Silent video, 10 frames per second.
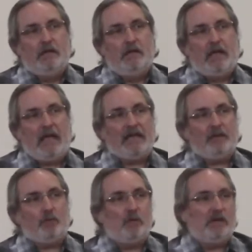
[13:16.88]

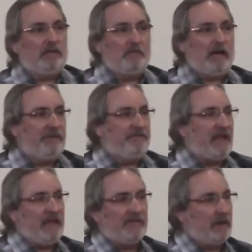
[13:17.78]
And one of my
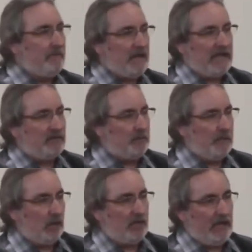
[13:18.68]
favorite
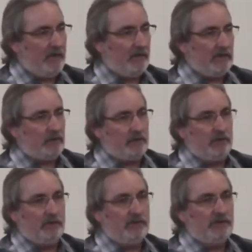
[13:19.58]
baseball
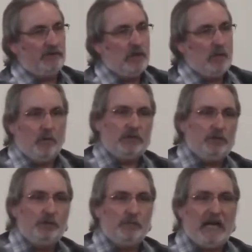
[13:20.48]
characters, one
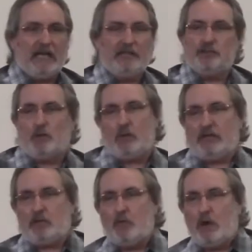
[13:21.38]
whom I enjoy
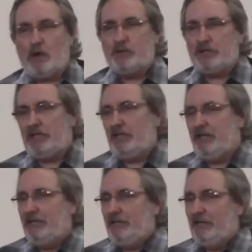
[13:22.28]
quoting
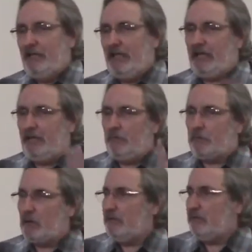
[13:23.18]
in
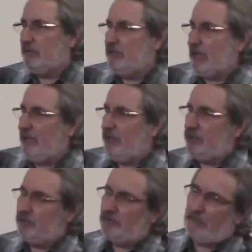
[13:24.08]

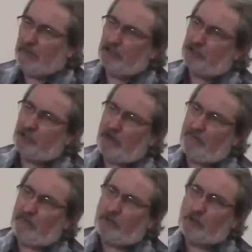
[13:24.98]
presentations, I'm not sure I've
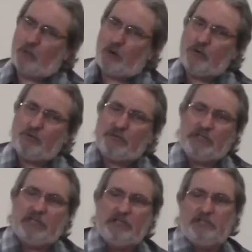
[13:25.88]
ever quoted
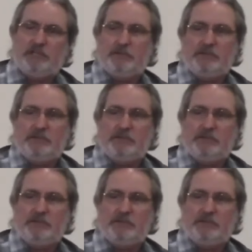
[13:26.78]
him